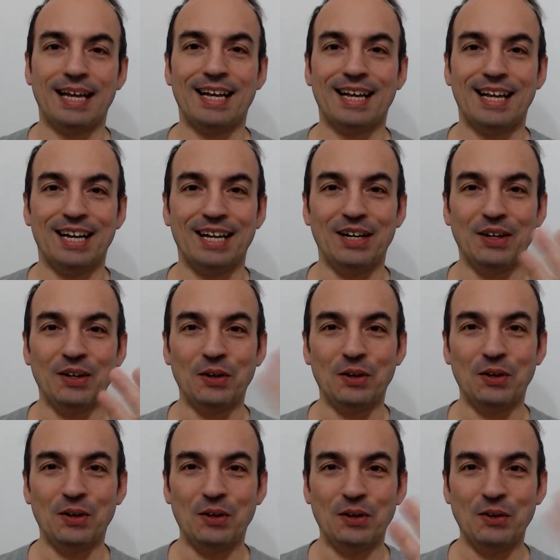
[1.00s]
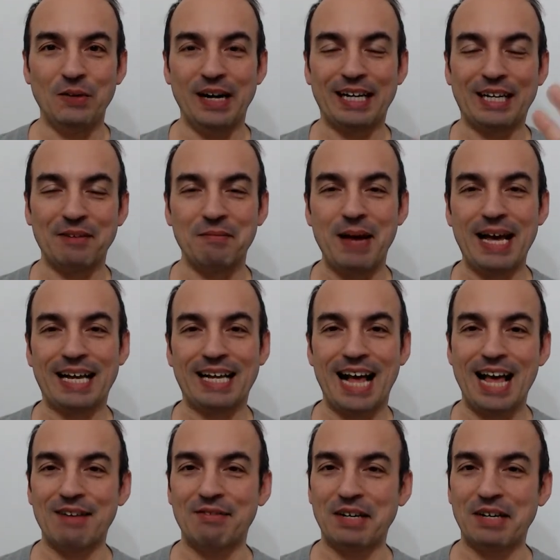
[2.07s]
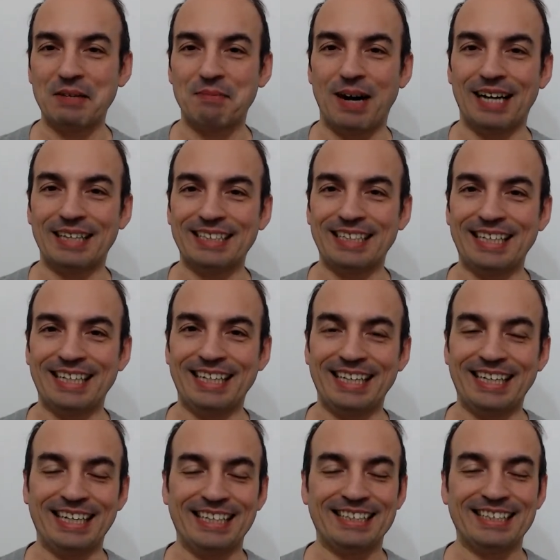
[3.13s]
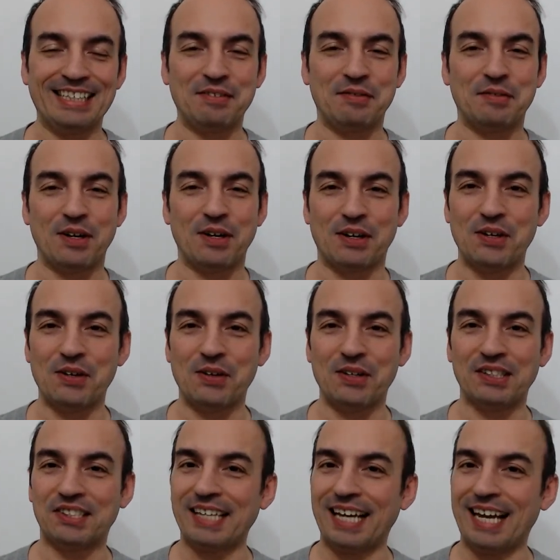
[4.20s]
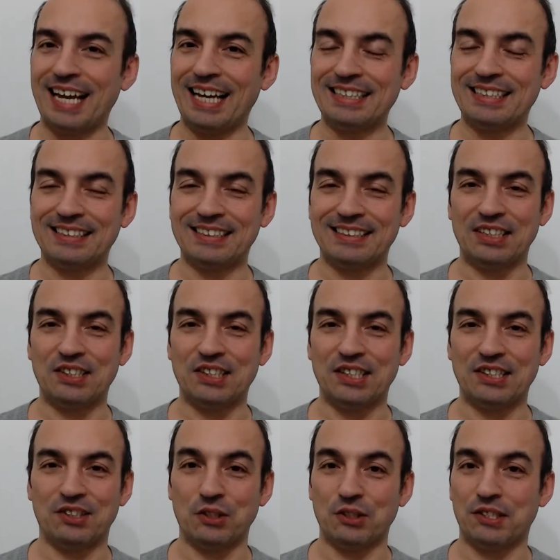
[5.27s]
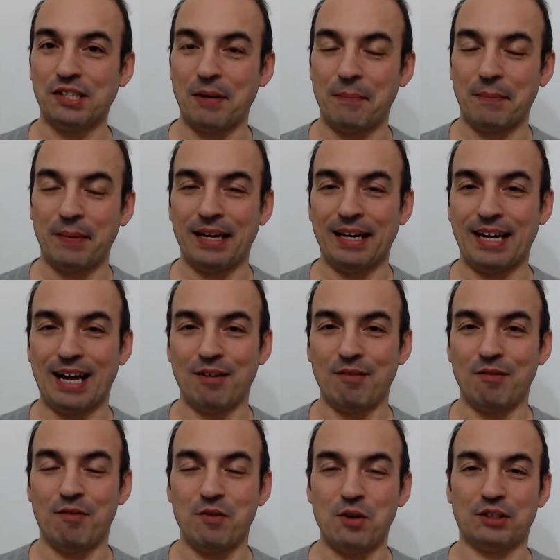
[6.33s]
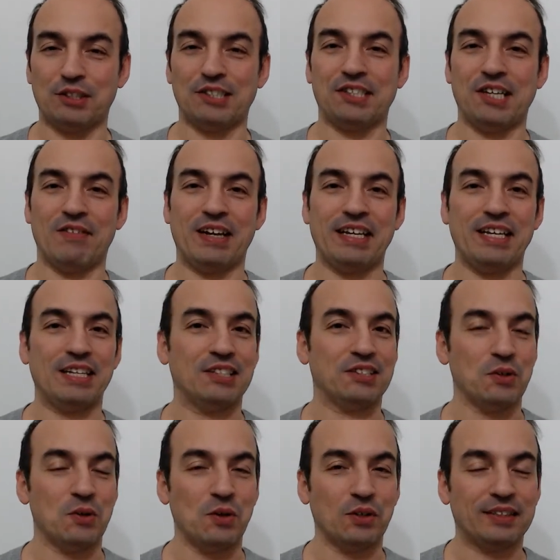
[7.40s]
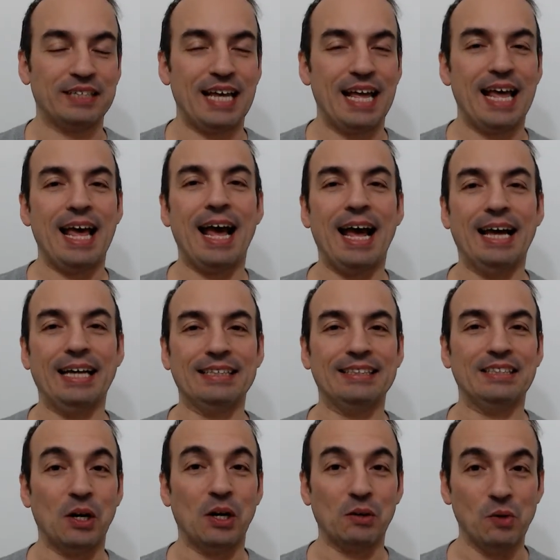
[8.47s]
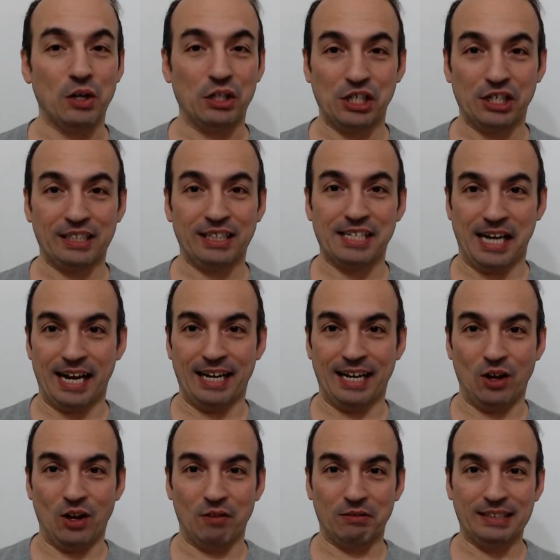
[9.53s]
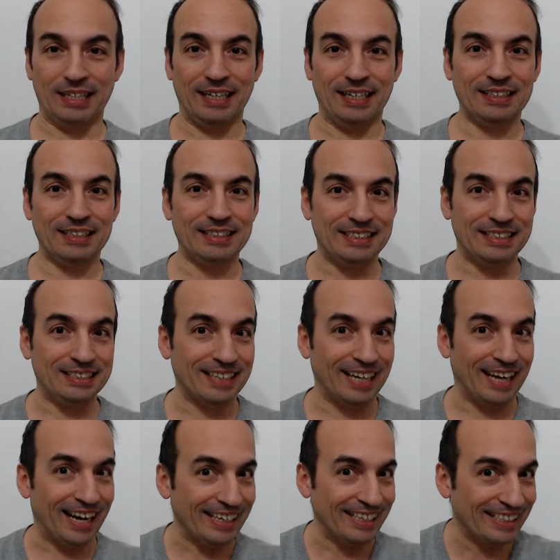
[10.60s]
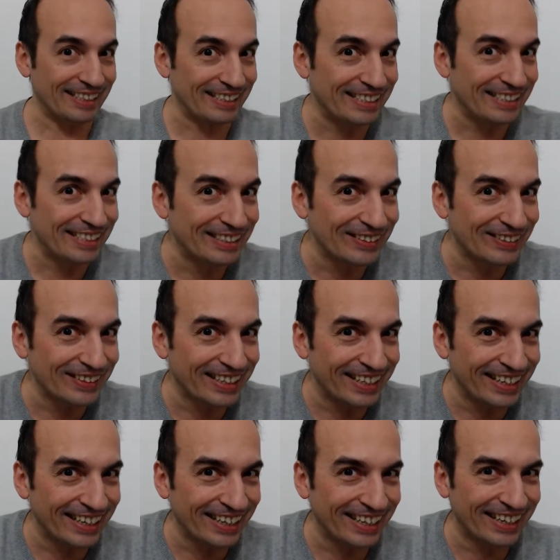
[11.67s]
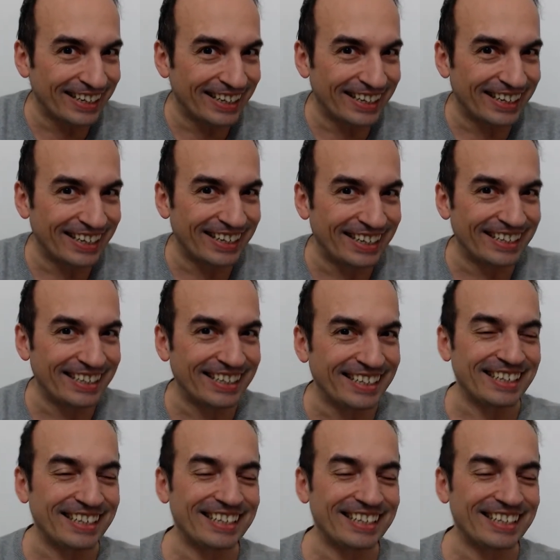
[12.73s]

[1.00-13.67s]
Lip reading: Hello, welcome back everybody. If you're new instead, this is Giuseppe. I'm 47 years old and you're watching the channel of the Italian Keto Guy.